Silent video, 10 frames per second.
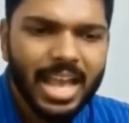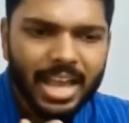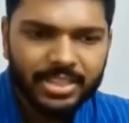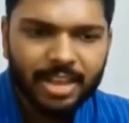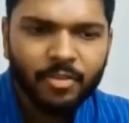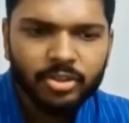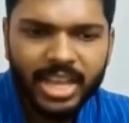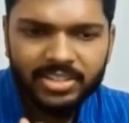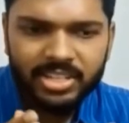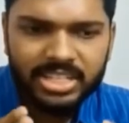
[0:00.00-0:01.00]
and therefore
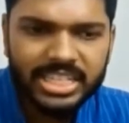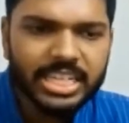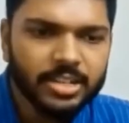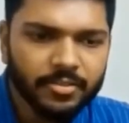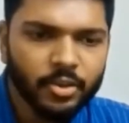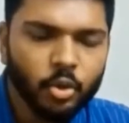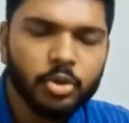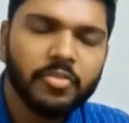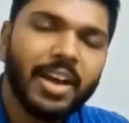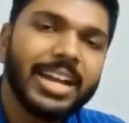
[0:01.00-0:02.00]
there's a need for you
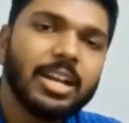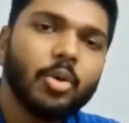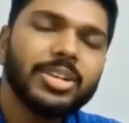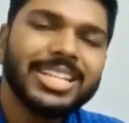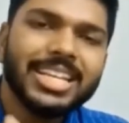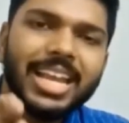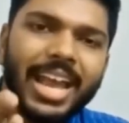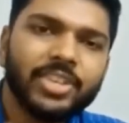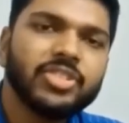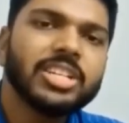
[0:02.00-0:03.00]
to find out the
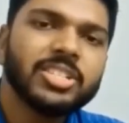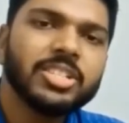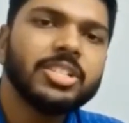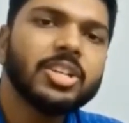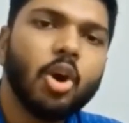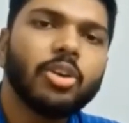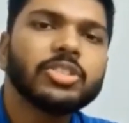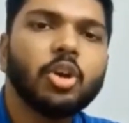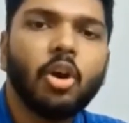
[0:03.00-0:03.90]
adjusted cost